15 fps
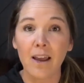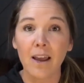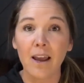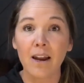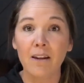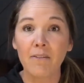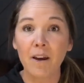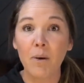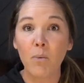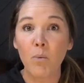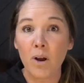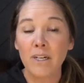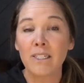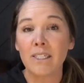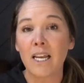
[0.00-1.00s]
And if I
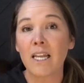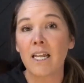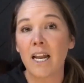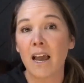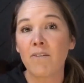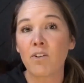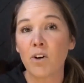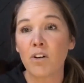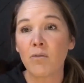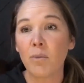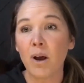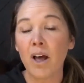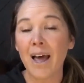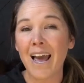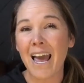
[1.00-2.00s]
want to say that I have a
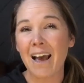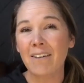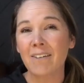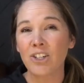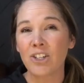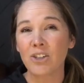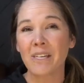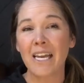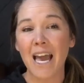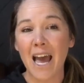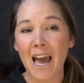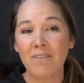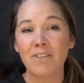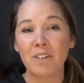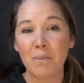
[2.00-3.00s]
curveball, I actually
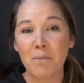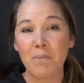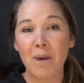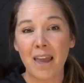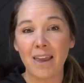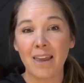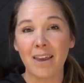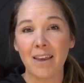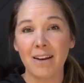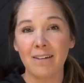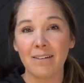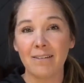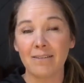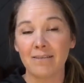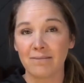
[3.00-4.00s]
have to make it
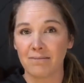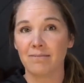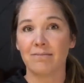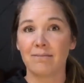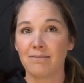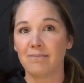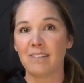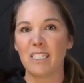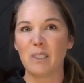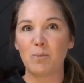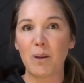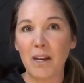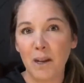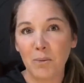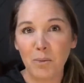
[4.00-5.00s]

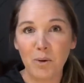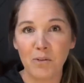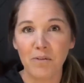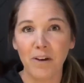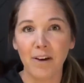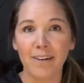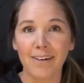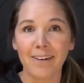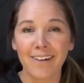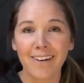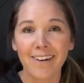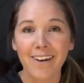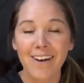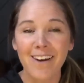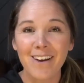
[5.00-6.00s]
spin and move.
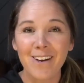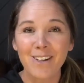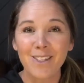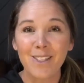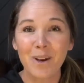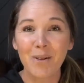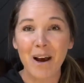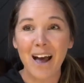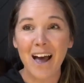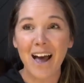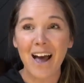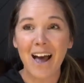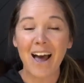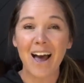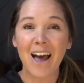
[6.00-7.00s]
So
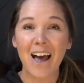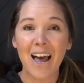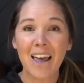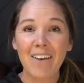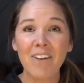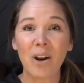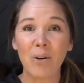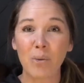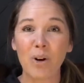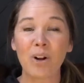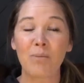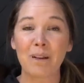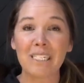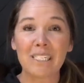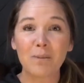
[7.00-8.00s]
I've got to work
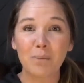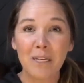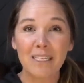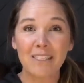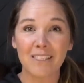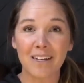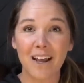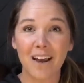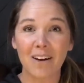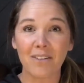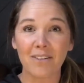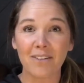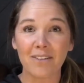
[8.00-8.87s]
on my spins now.